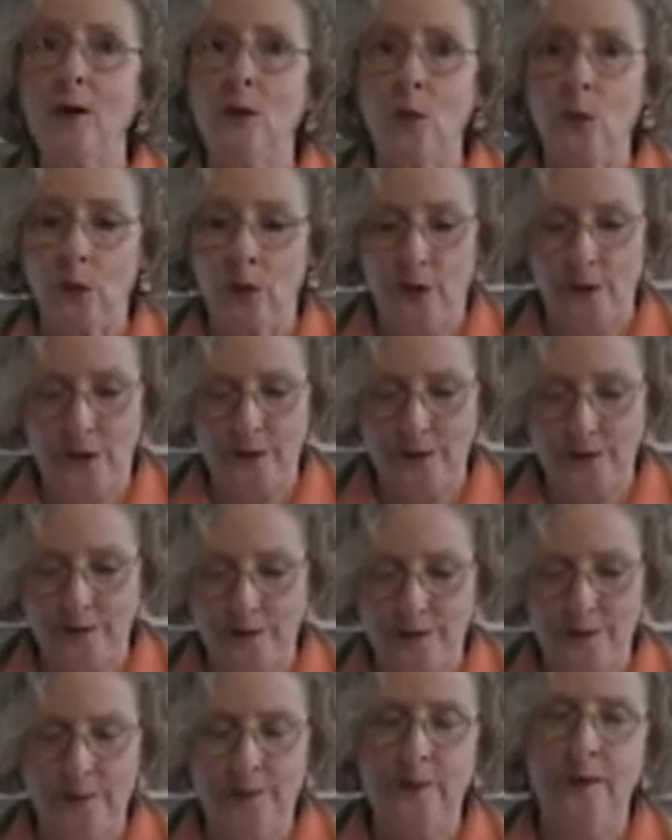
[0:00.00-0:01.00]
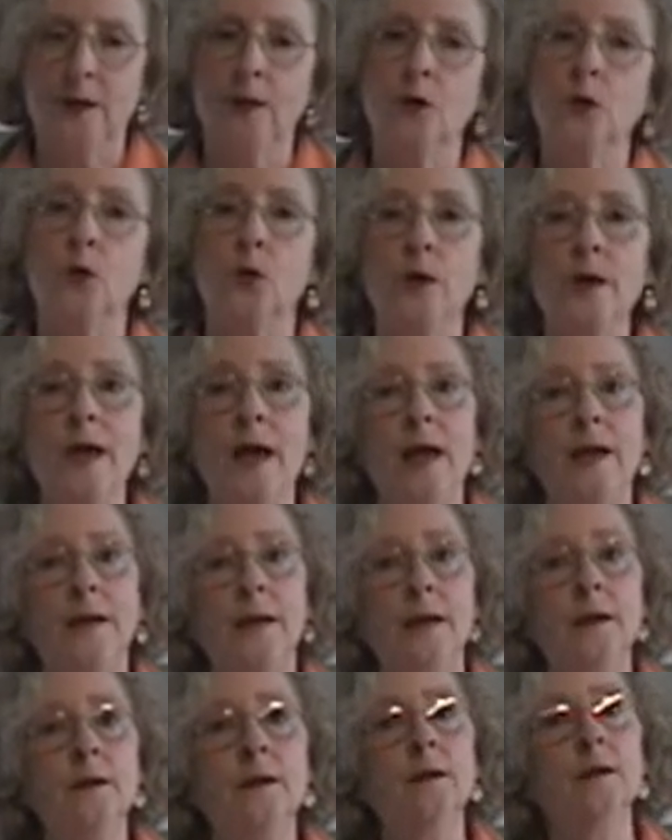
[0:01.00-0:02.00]
at work,
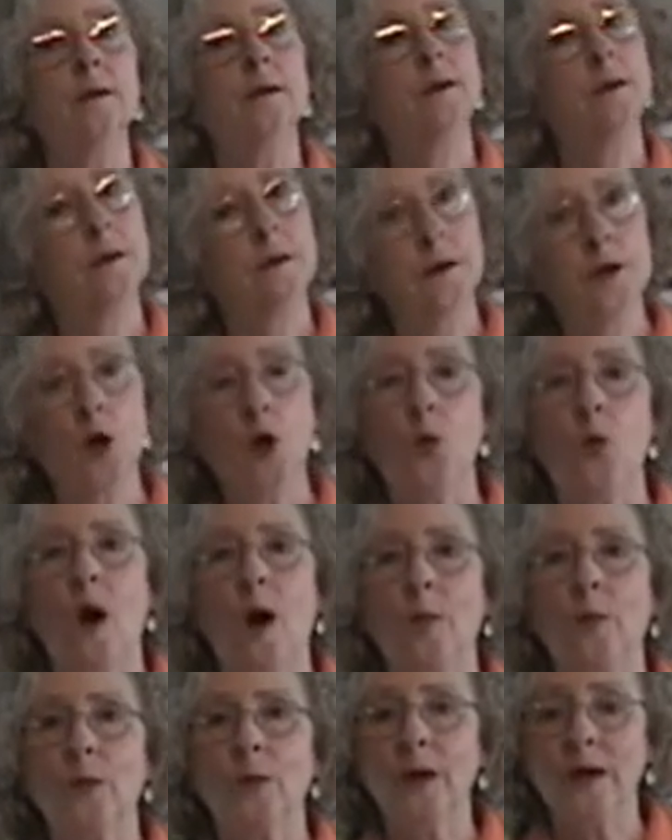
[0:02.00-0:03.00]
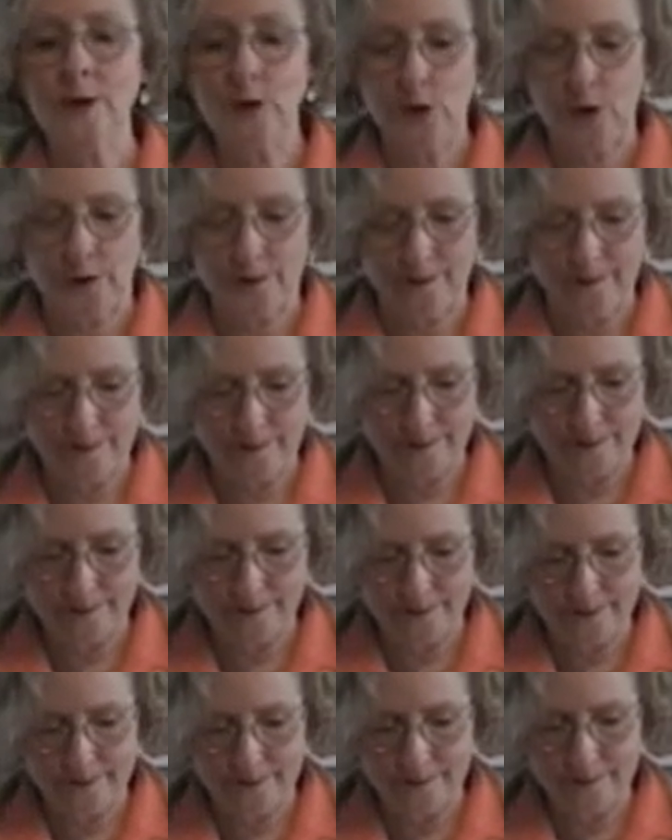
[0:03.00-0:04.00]
creating cooperation.
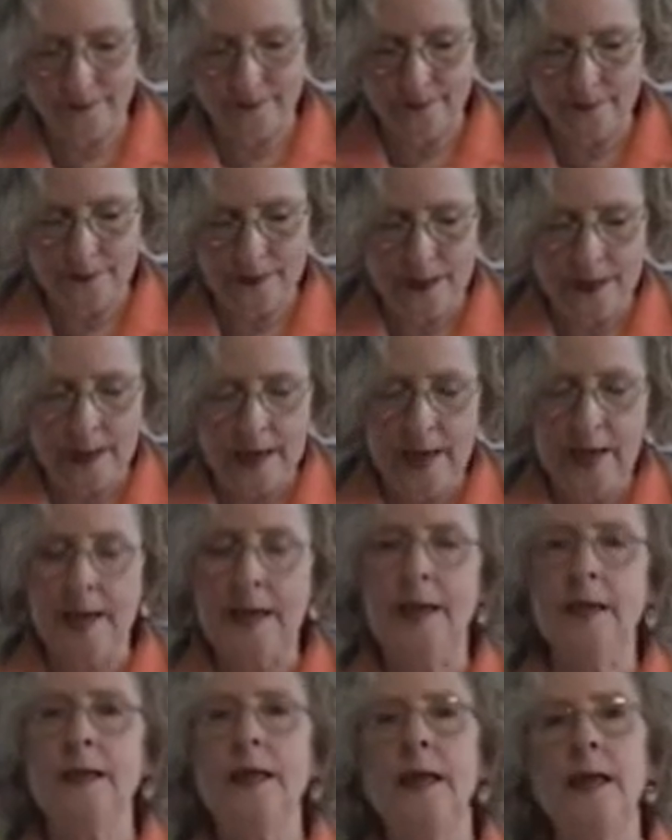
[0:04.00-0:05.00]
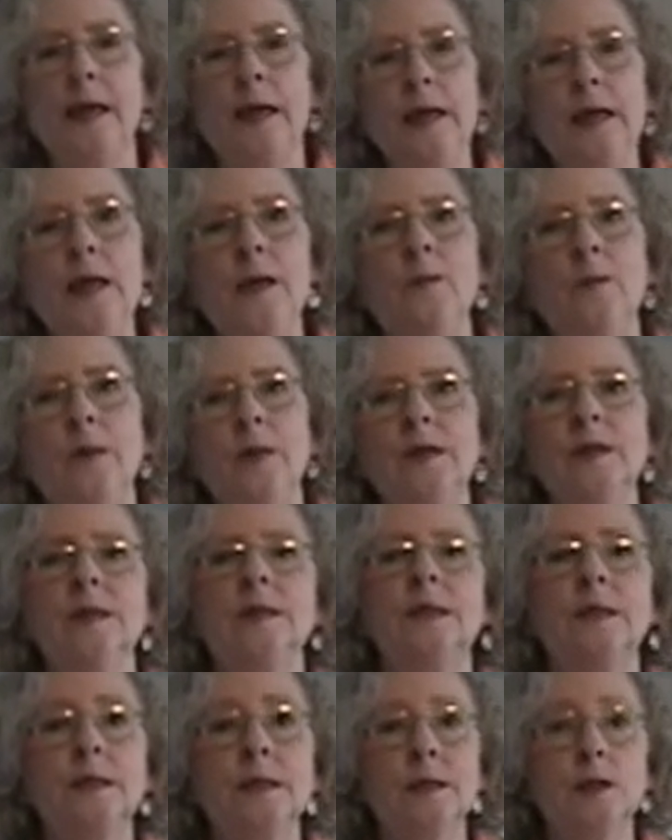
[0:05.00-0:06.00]
In any
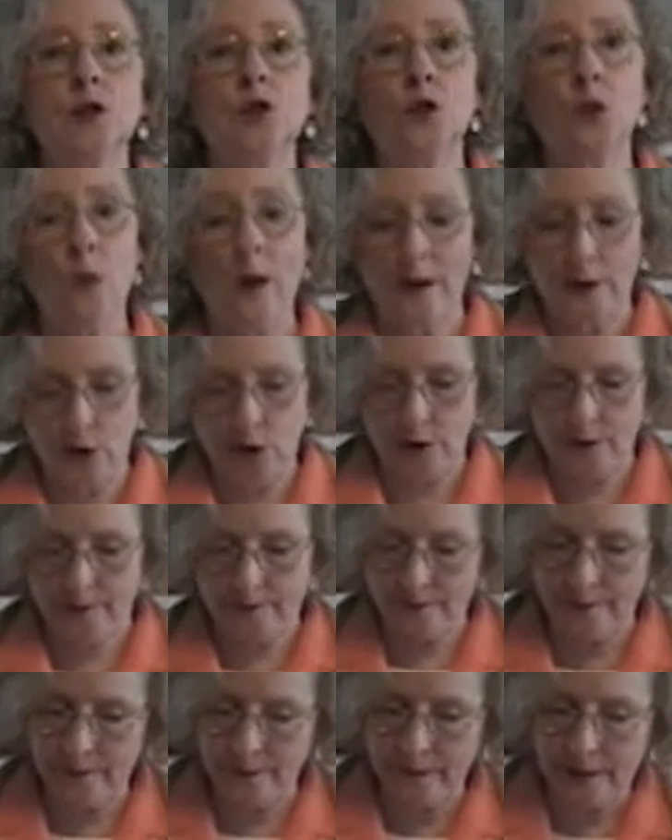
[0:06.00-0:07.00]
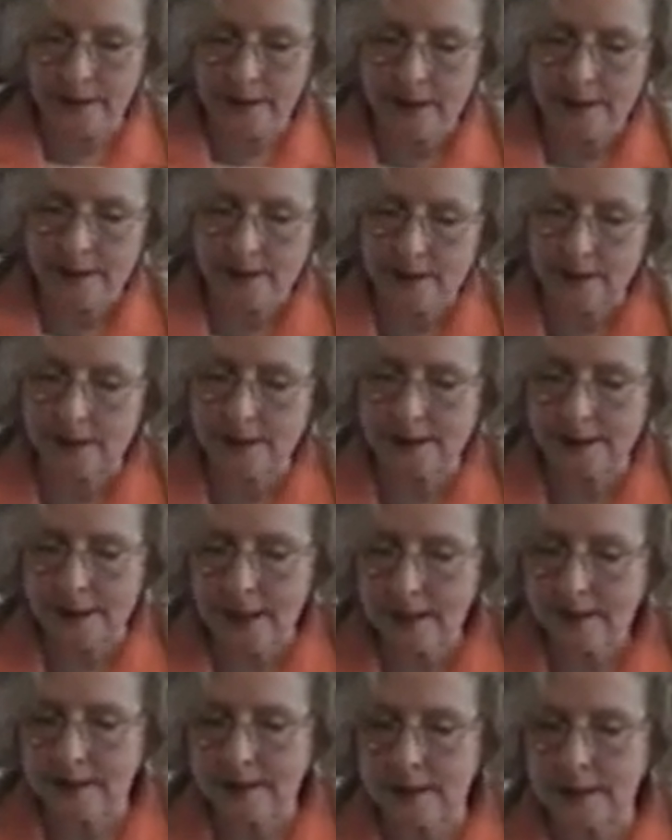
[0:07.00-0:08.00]
business situation,
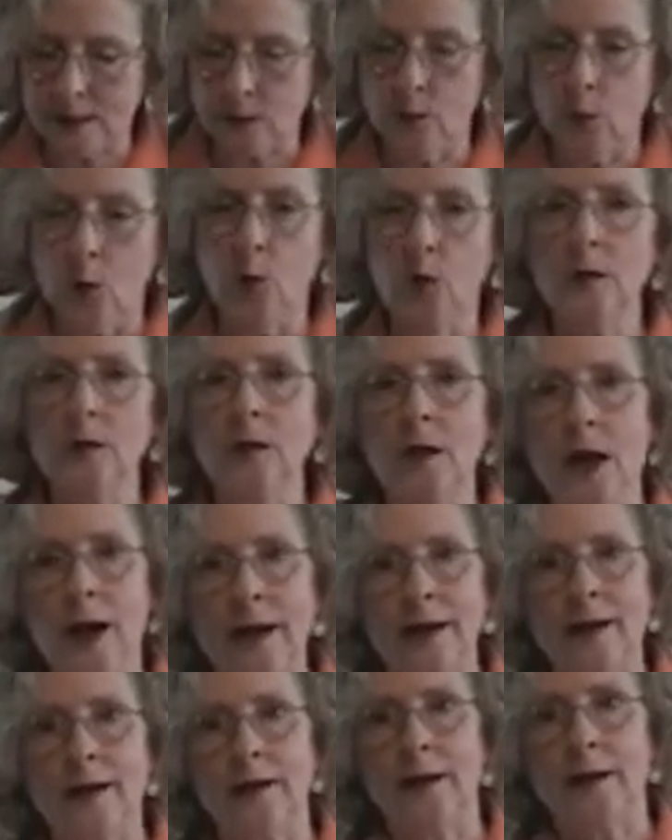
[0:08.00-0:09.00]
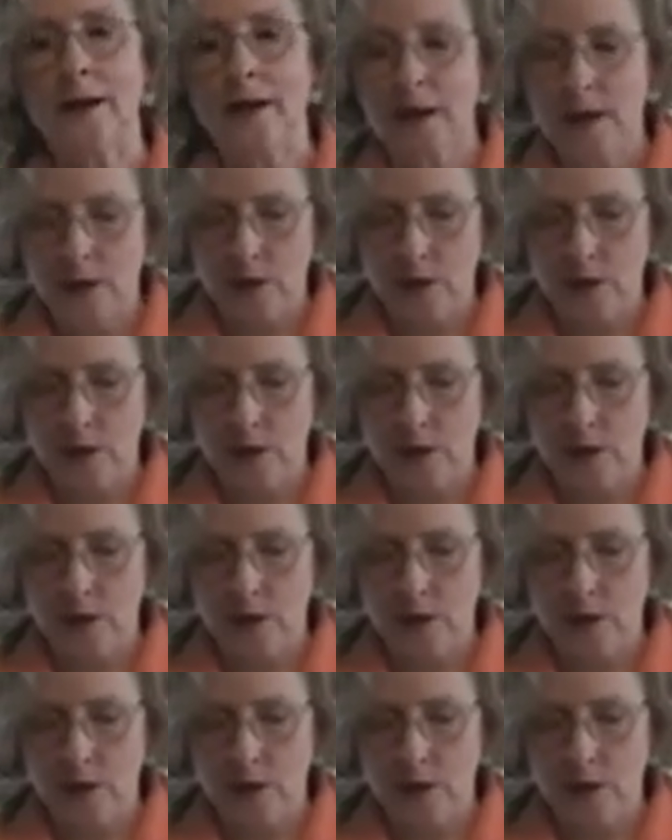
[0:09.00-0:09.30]
success is more likely